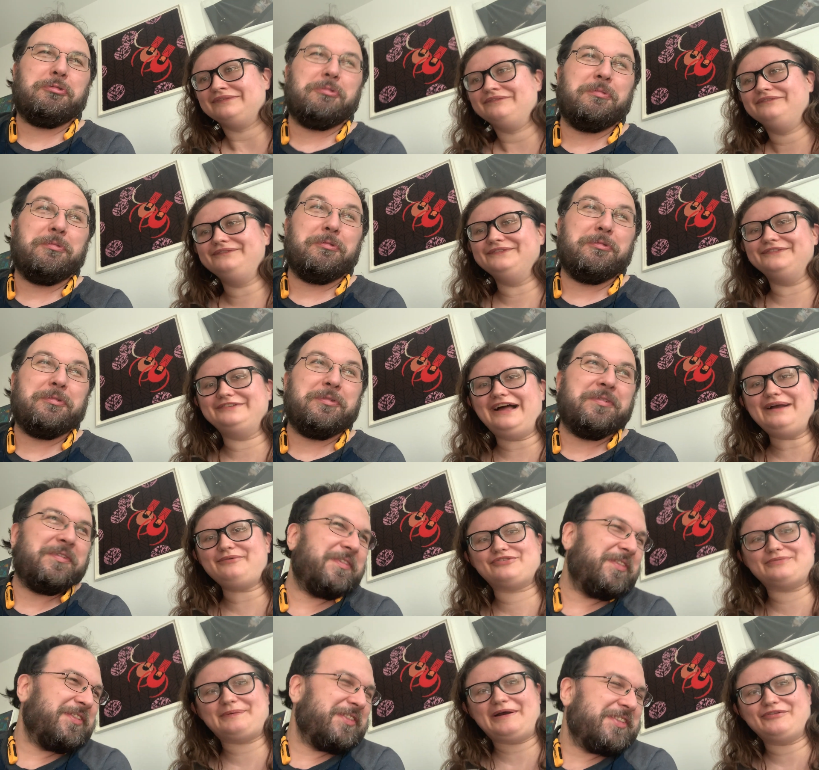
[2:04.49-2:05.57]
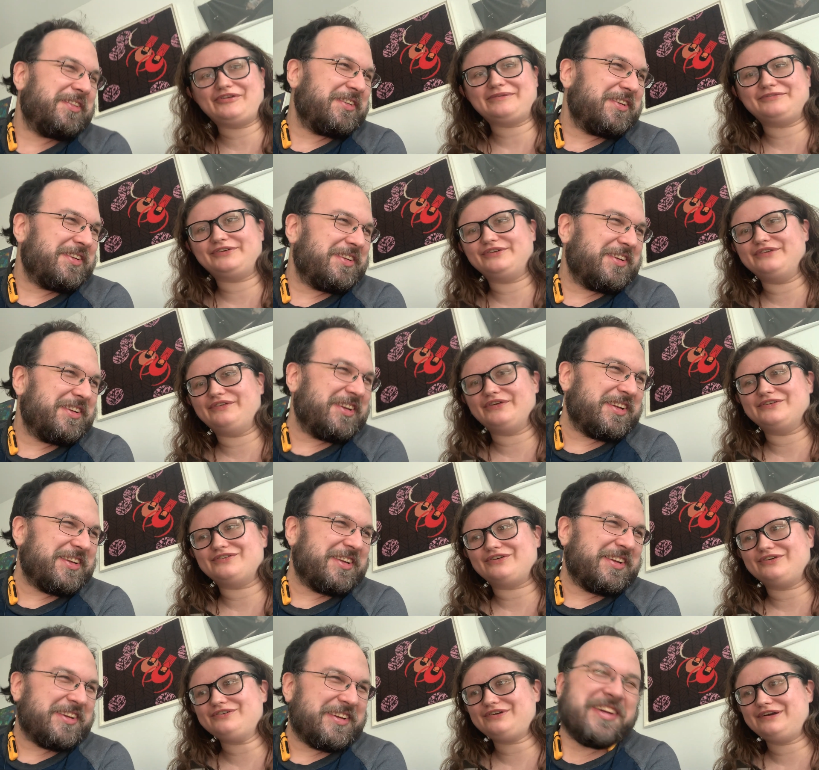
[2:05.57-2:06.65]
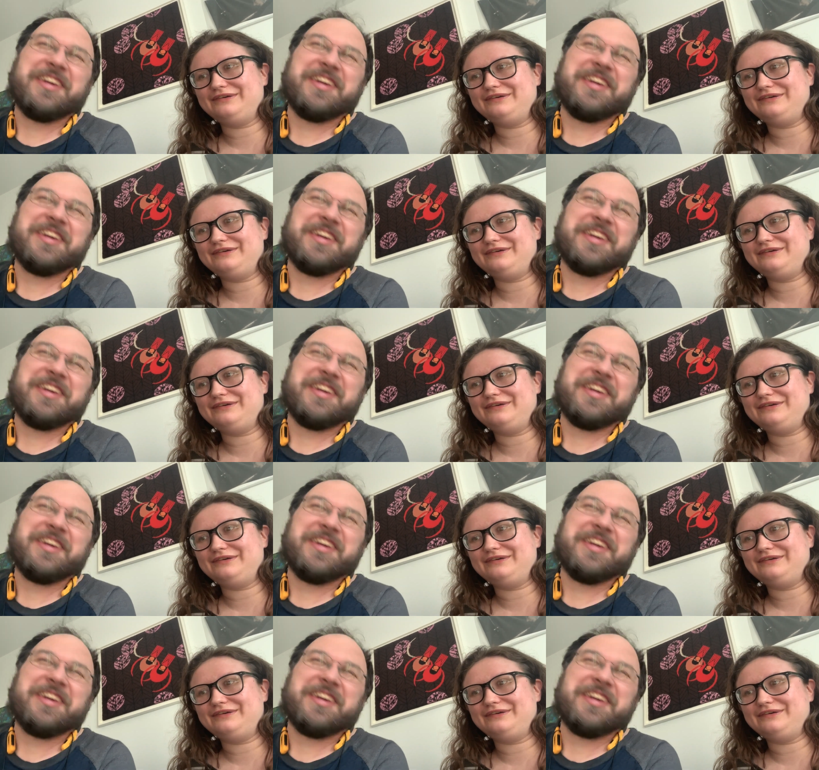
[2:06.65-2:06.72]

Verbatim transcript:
Speaker 1: Ooh, that was about to get very, very dark.